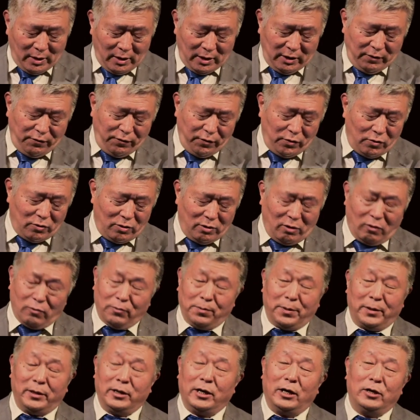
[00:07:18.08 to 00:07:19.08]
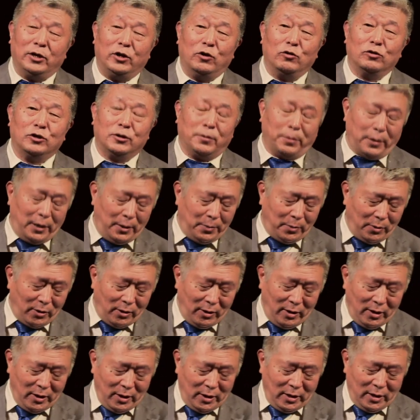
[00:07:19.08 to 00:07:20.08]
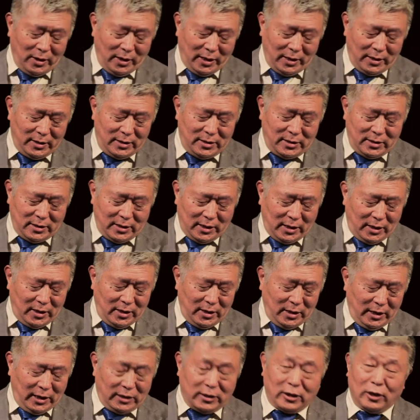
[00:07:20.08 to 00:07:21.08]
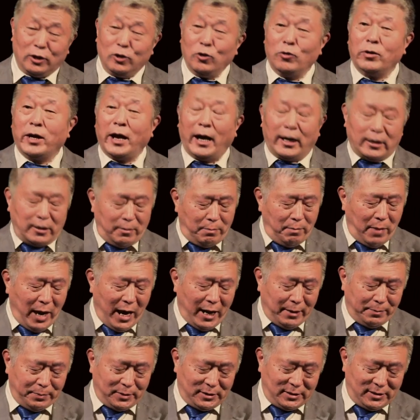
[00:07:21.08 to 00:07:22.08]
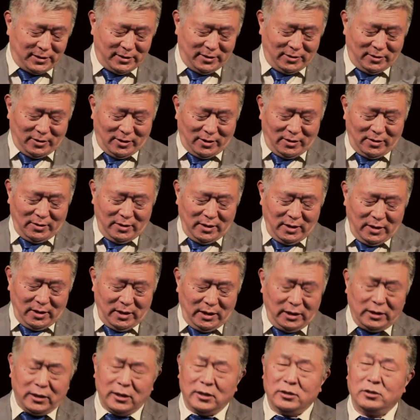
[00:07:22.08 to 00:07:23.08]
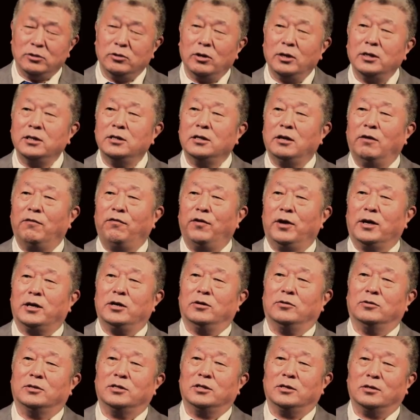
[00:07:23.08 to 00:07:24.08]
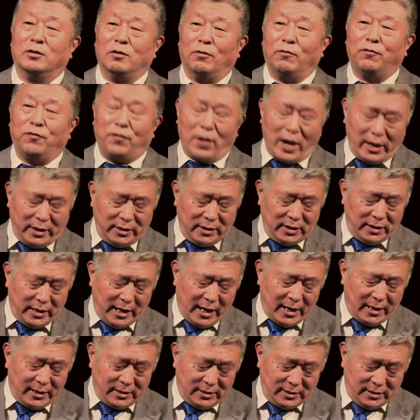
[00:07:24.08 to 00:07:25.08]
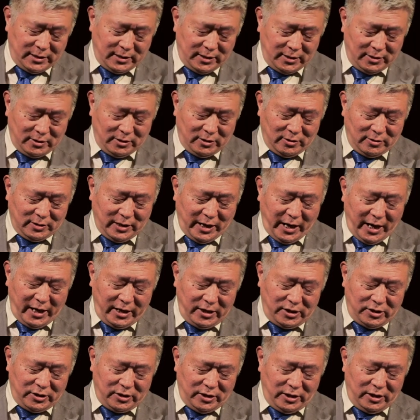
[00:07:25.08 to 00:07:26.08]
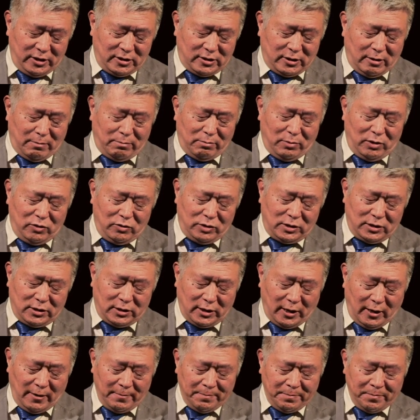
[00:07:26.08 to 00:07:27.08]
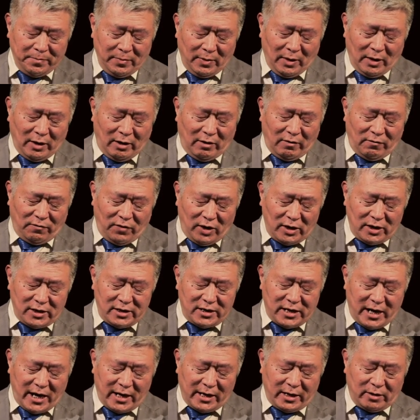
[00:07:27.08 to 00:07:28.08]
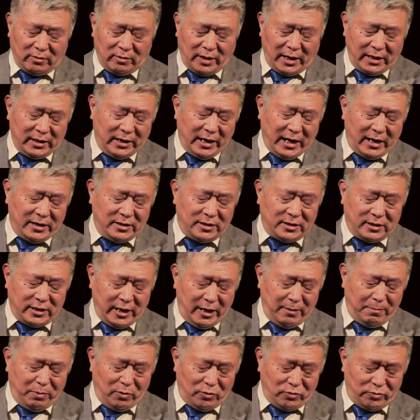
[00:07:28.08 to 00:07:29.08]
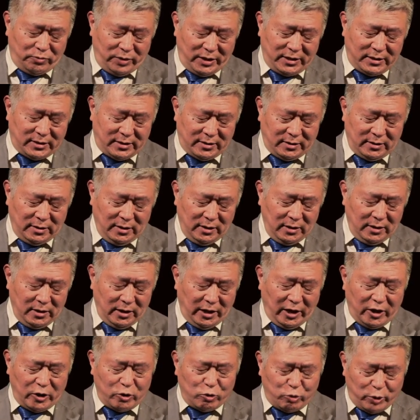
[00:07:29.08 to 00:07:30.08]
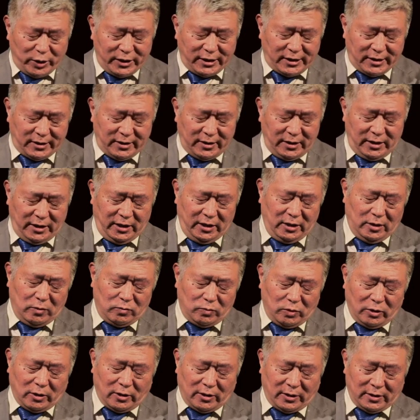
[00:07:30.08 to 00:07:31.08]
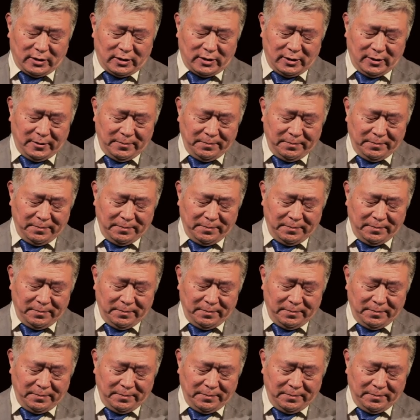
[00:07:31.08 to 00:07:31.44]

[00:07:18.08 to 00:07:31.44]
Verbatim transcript: If you open a newspaper, and, uh, and look at maps, you know, it is not difficult to find that uh, you know the Asia is the most uh, you know, volatile and unstable region uh, region in the world.